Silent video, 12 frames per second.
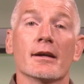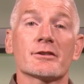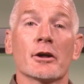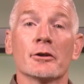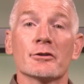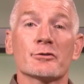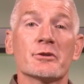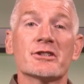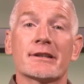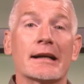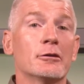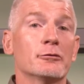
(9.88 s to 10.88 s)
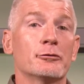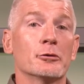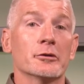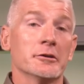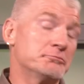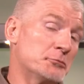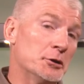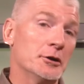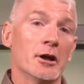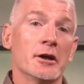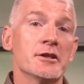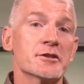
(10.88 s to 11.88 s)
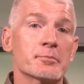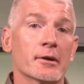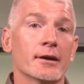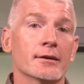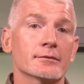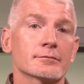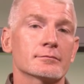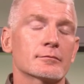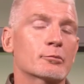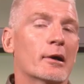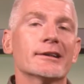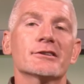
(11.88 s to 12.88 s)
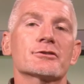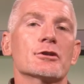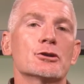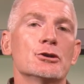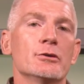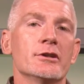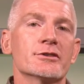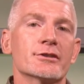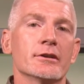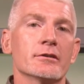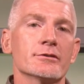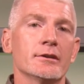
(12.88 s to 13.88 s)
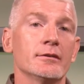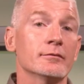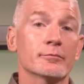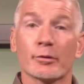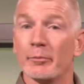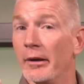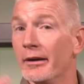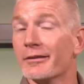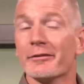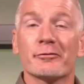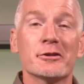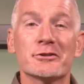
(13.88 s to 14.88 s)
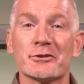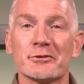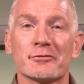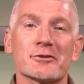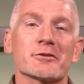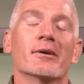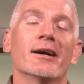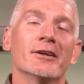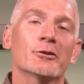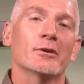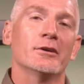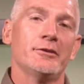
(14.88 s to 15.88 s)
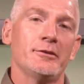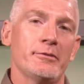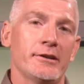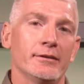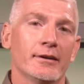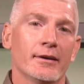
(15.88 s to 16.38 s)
As hunters, we scout for a good hunting spot, practice our shooting skills, and prepare our freezers for some high quality meat.